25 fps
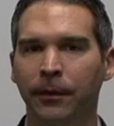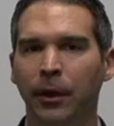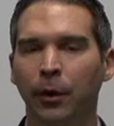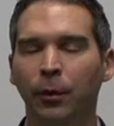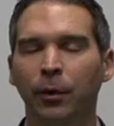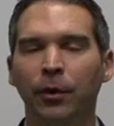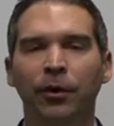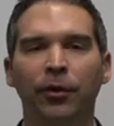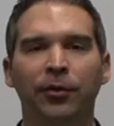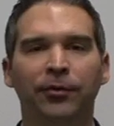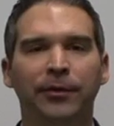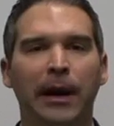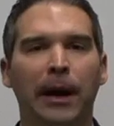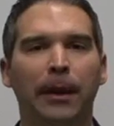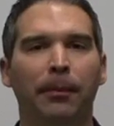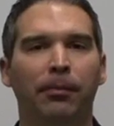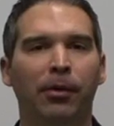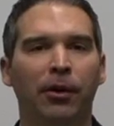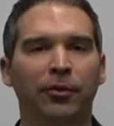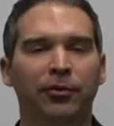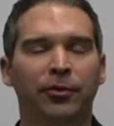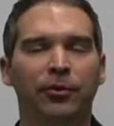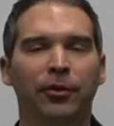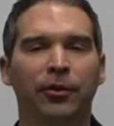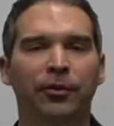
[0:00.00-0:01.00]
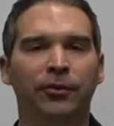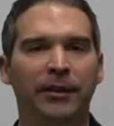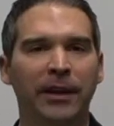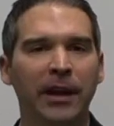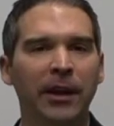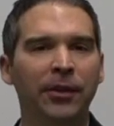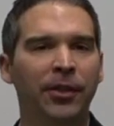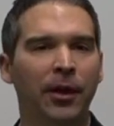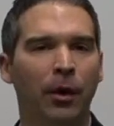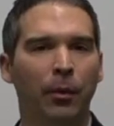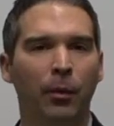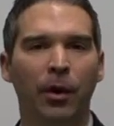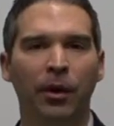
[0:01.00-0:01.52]
You wouldn't stop brushing your
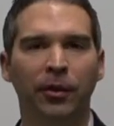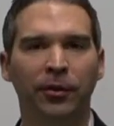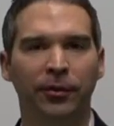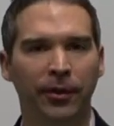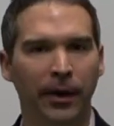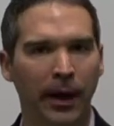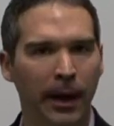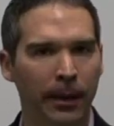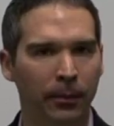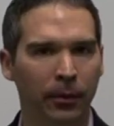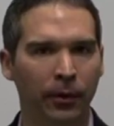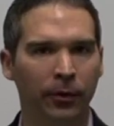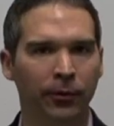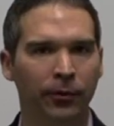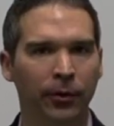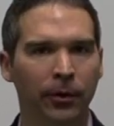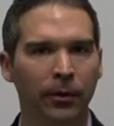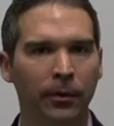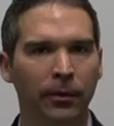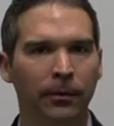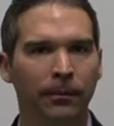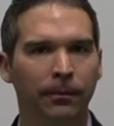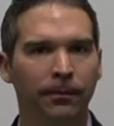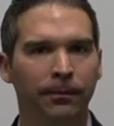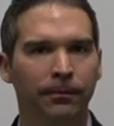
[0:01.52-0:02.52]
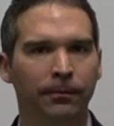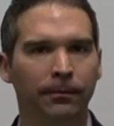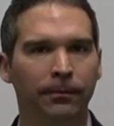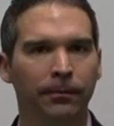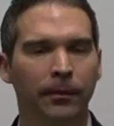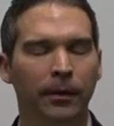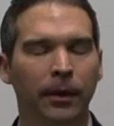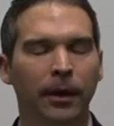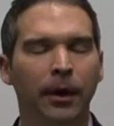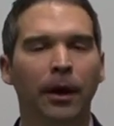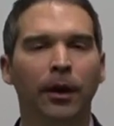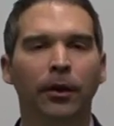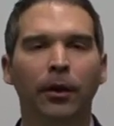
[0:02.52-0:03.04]
teeth at one time, would you?
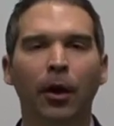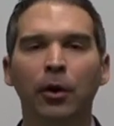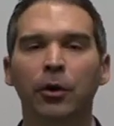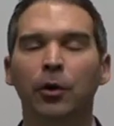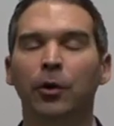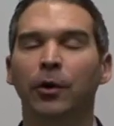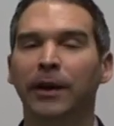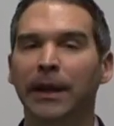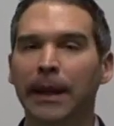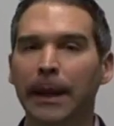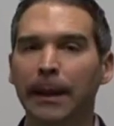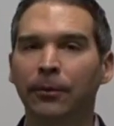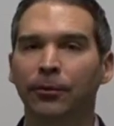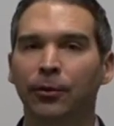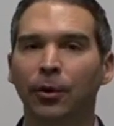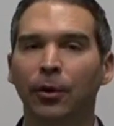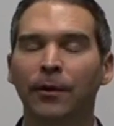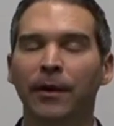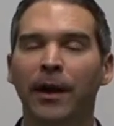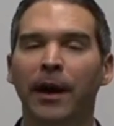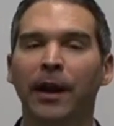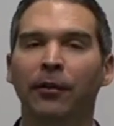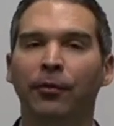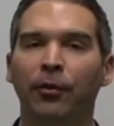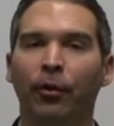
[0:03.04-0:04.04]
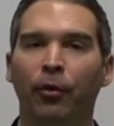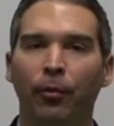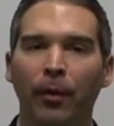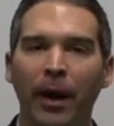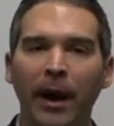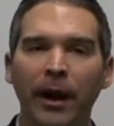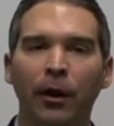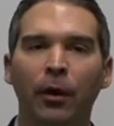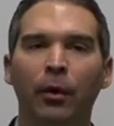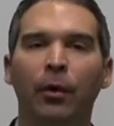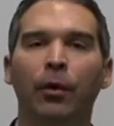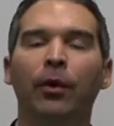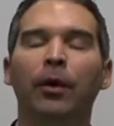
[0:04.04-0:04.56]
No, you keep doing that for
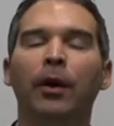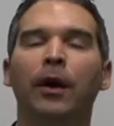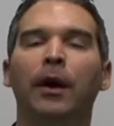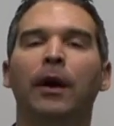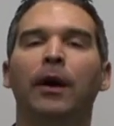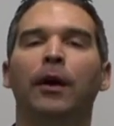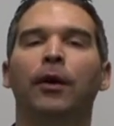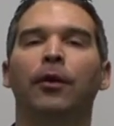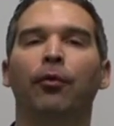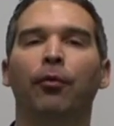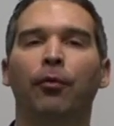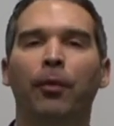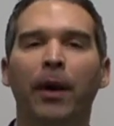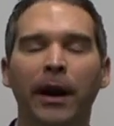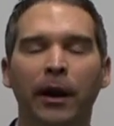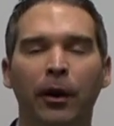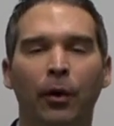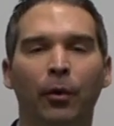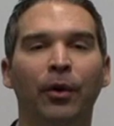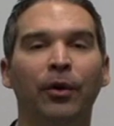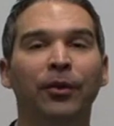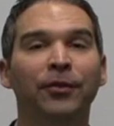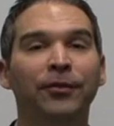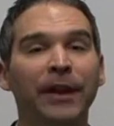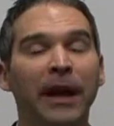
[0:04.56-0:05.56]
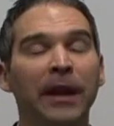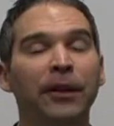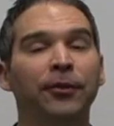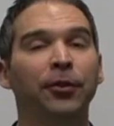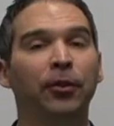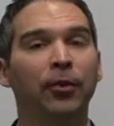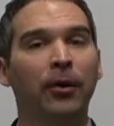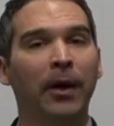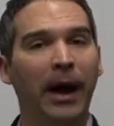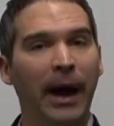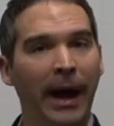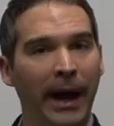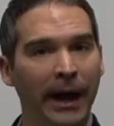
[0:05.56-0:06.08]
regular
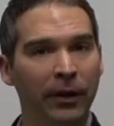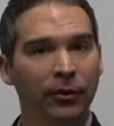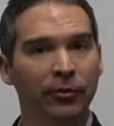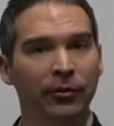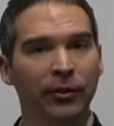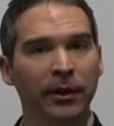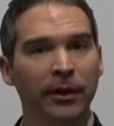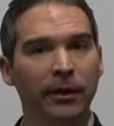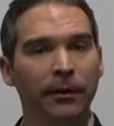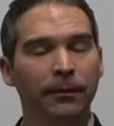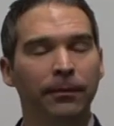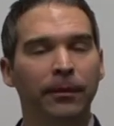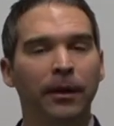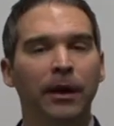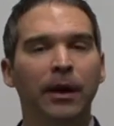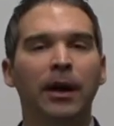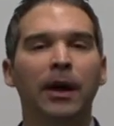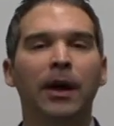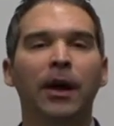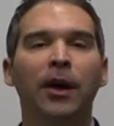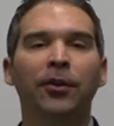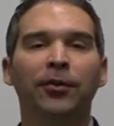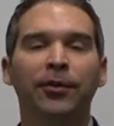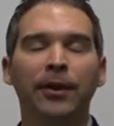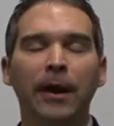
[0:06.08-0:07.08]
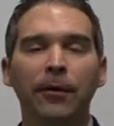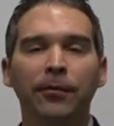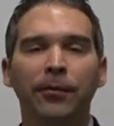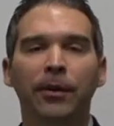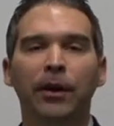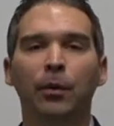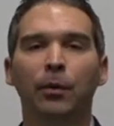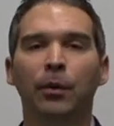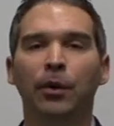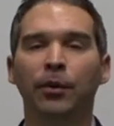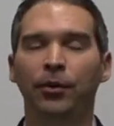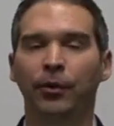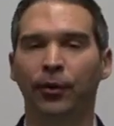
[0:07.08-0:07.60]
dental hygiene. Same
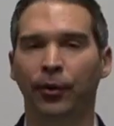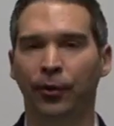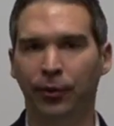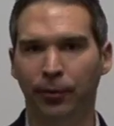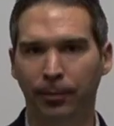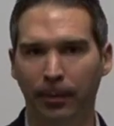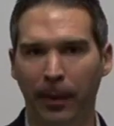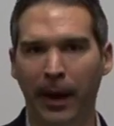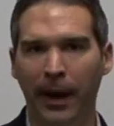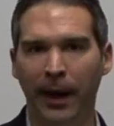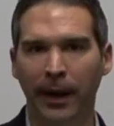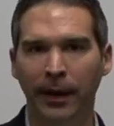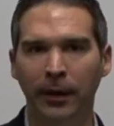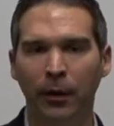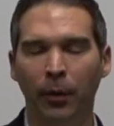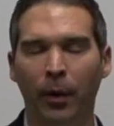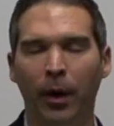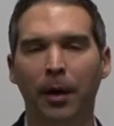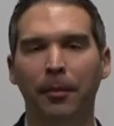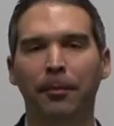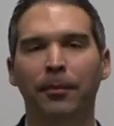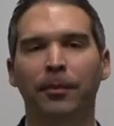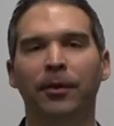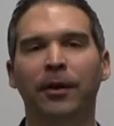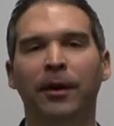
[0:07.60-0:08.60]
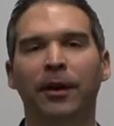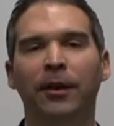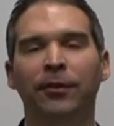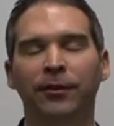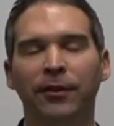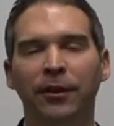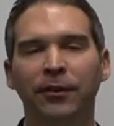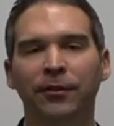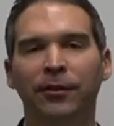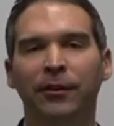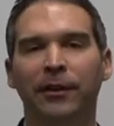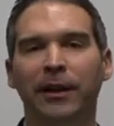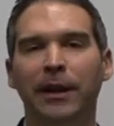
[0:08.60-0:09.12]
thing with your spine. You want to
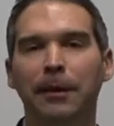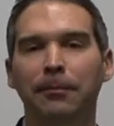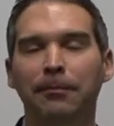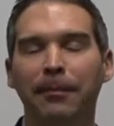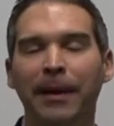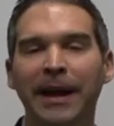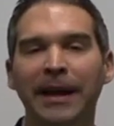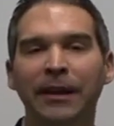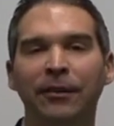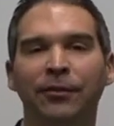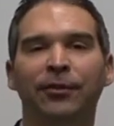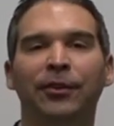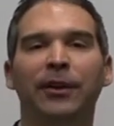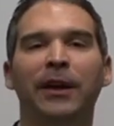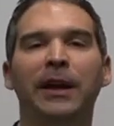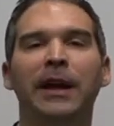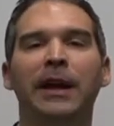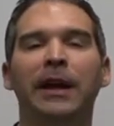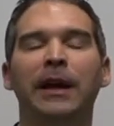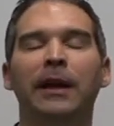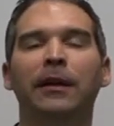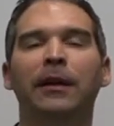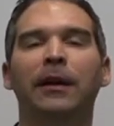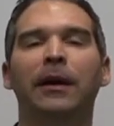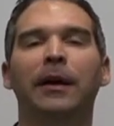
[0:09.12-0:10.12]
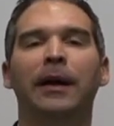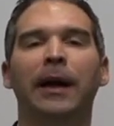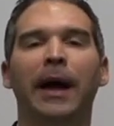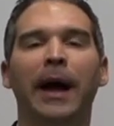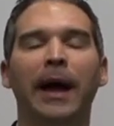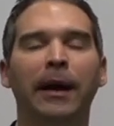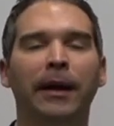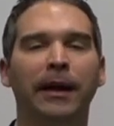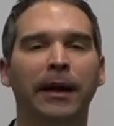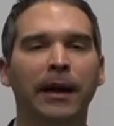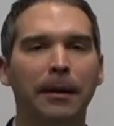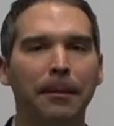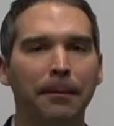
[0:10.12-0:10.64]
consistently maintain
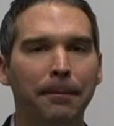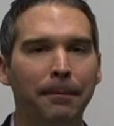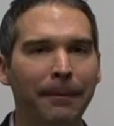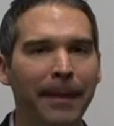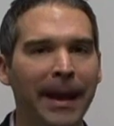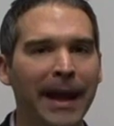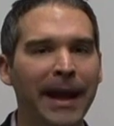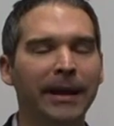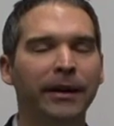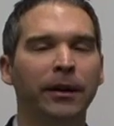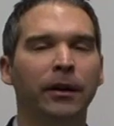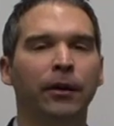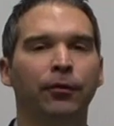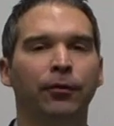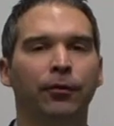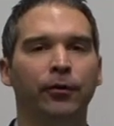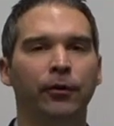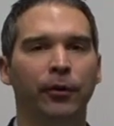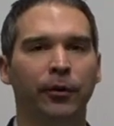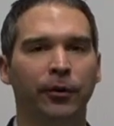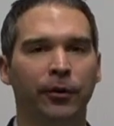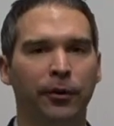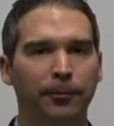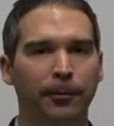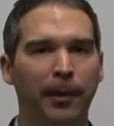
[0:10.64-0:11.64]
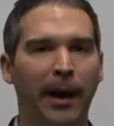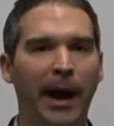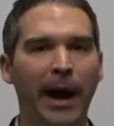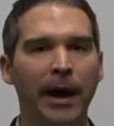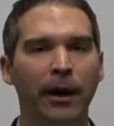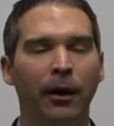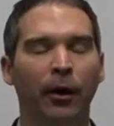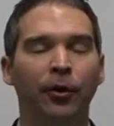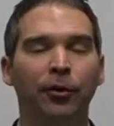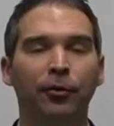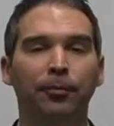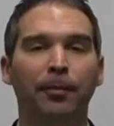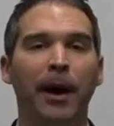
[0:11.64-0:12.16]
and get maintenance for your spine
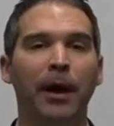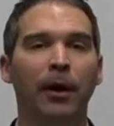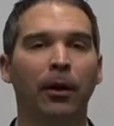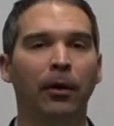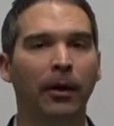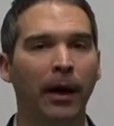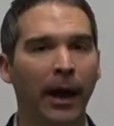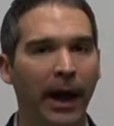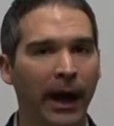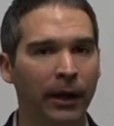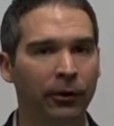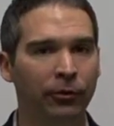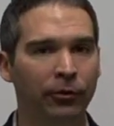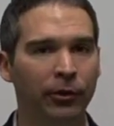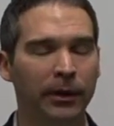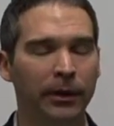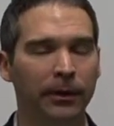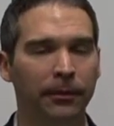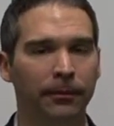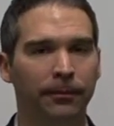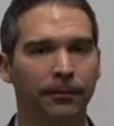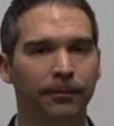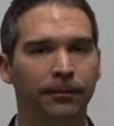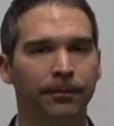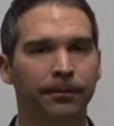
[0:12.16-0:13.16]
or spinal hygiene.